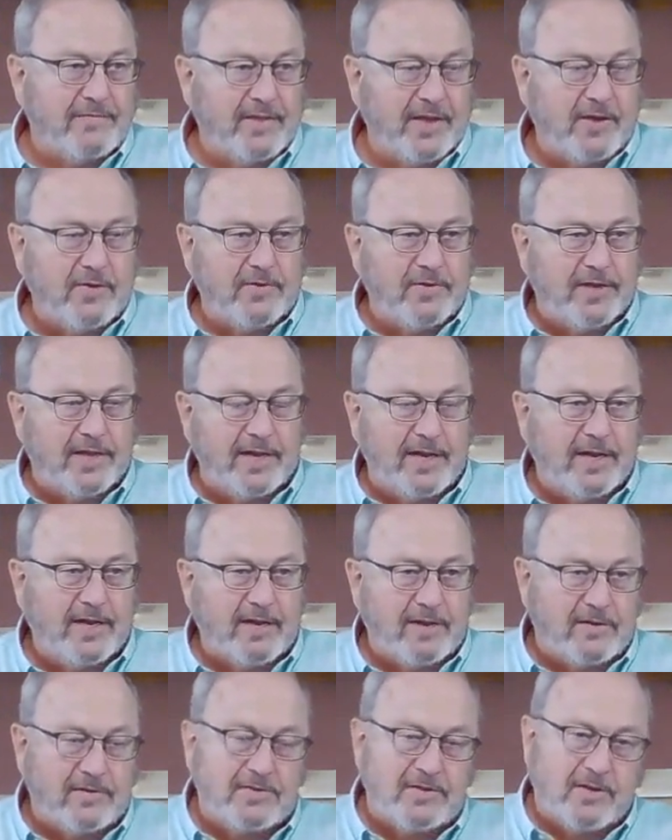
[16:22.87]
They couldn't get in
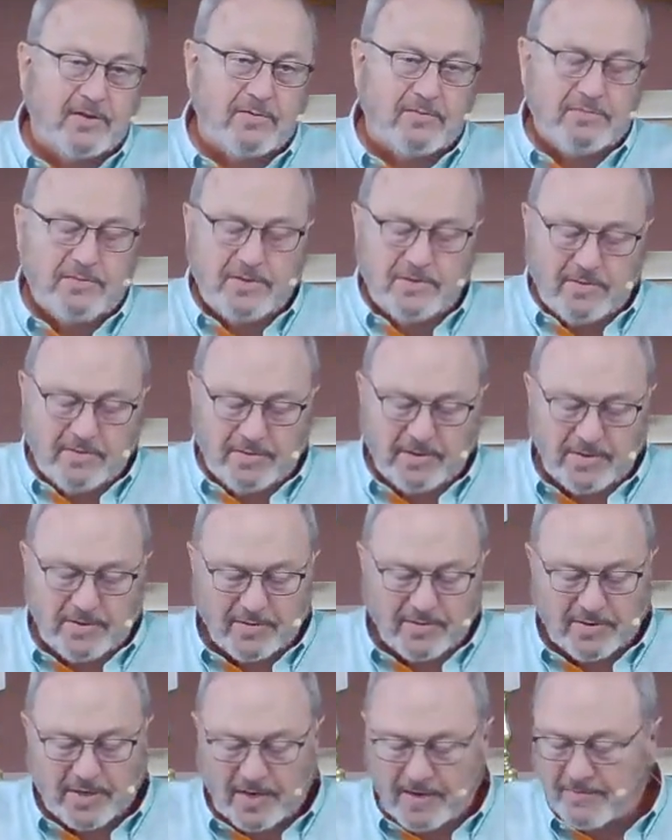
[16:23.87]
there, so he
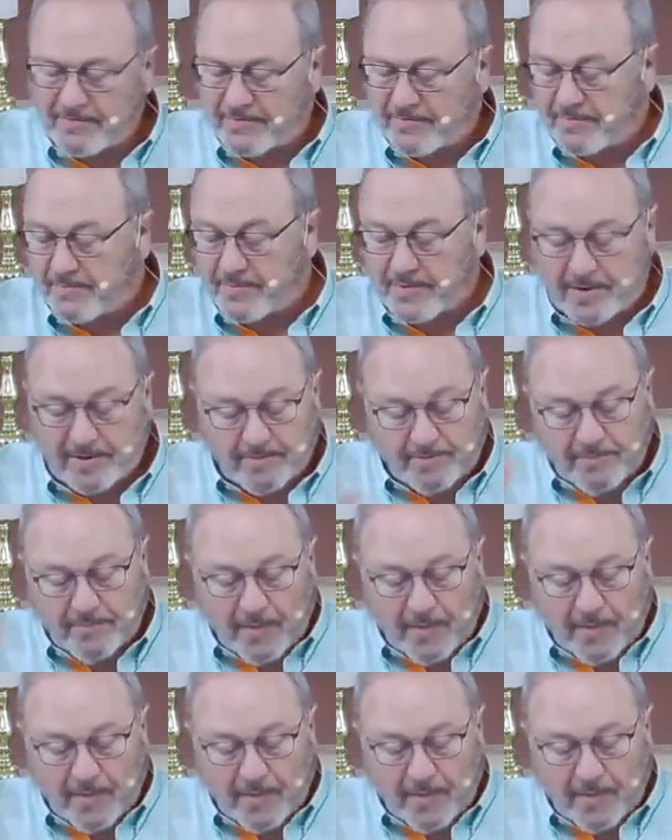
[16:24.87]
took care of it from there.